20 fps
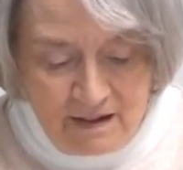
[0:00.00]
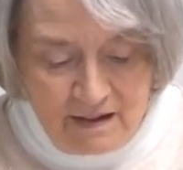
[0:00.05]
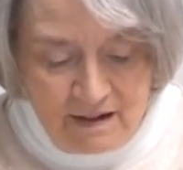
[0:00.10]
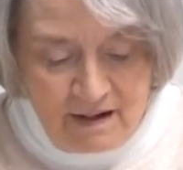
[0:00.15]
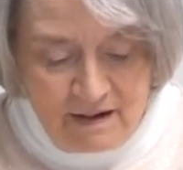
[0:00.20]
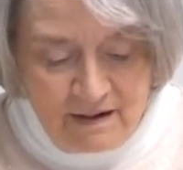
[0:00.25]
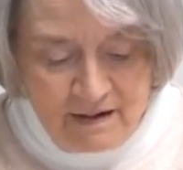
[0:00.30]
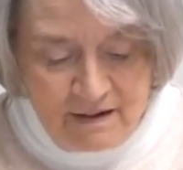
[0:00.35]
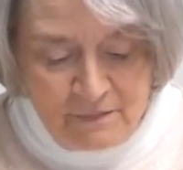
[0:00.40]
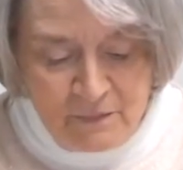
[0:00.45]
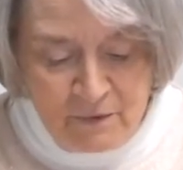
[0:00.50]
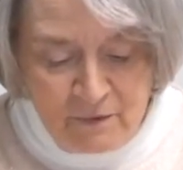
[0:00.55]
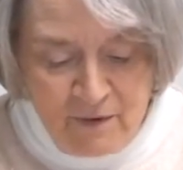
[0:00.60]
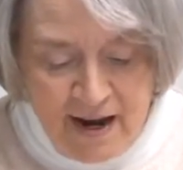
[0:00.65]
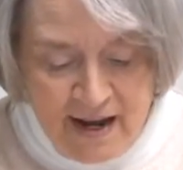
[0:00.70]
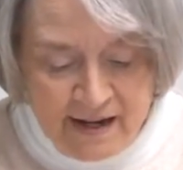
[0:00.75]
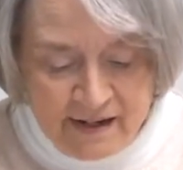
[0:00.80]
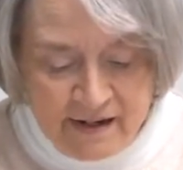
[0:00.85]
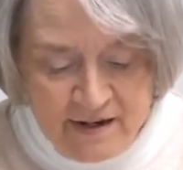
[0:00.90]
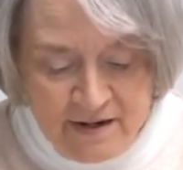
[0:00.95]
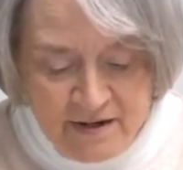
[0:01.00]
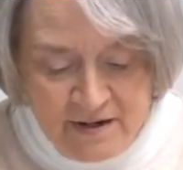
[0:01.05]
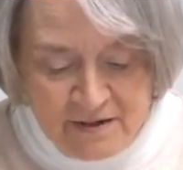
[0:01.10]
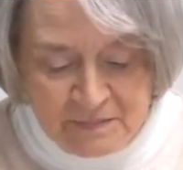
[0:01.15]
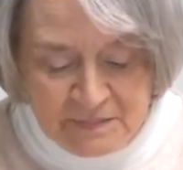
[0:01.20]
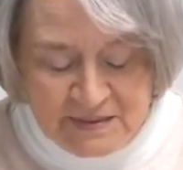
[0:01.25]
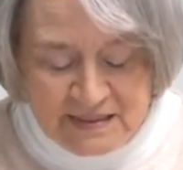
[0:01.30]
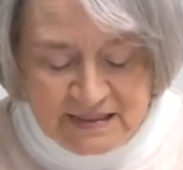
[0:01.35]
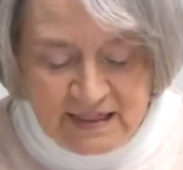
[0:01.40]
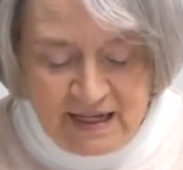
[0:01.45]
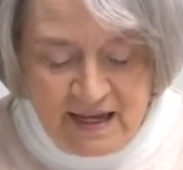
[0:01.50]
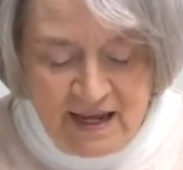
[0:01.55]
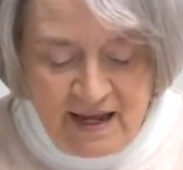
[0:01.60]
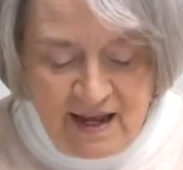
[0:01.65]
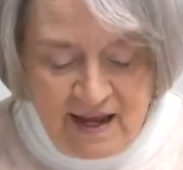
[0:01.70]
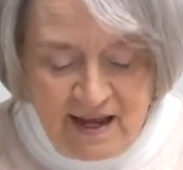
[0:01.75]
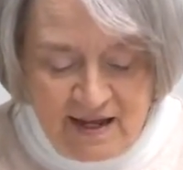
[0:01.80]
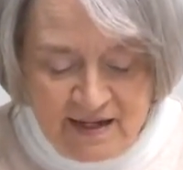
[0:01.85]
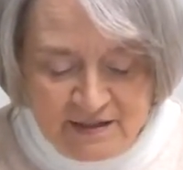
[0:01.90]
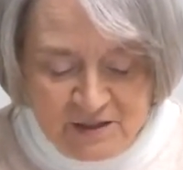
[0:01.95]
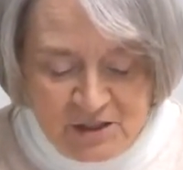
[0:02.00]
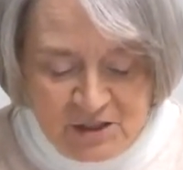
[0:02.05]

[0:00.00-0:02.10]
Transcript: Barak comes, and